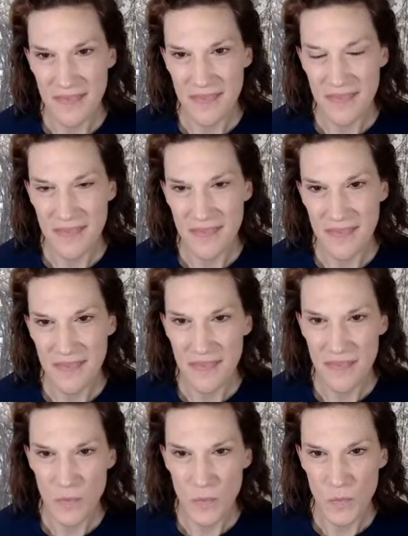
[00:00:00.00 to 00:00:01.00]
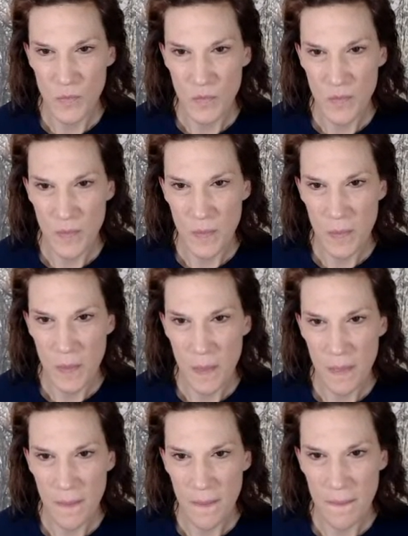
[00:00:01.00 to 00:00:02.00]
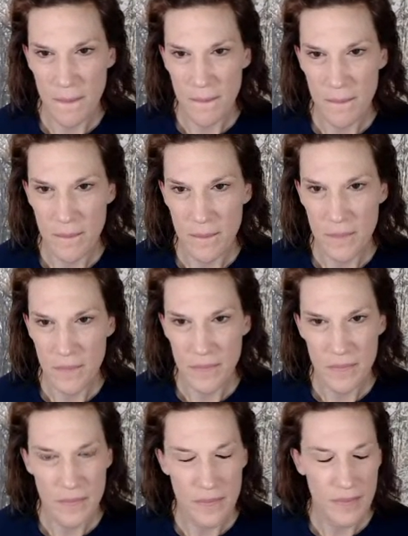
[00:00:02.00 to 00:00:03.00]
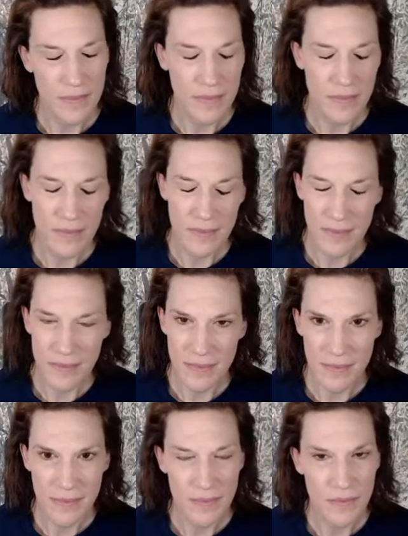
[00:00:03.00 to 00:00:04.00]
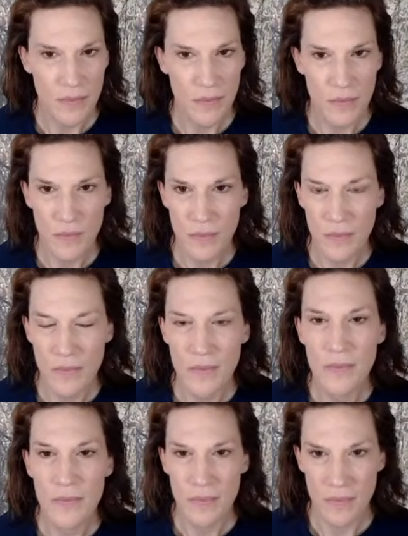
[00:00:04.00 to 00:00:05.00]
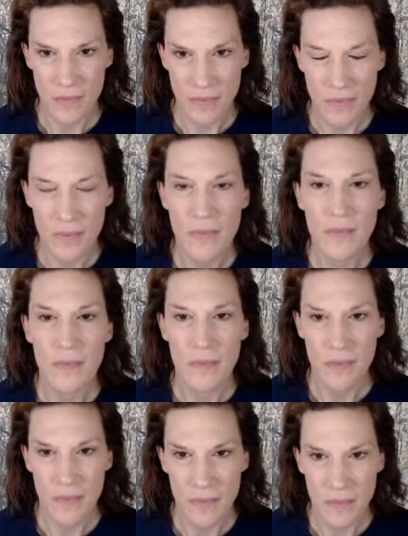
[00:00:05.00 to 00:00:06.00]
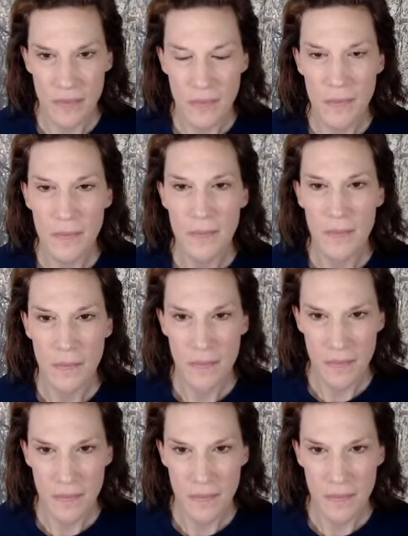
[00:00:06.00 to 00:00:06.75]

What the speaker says: (silent)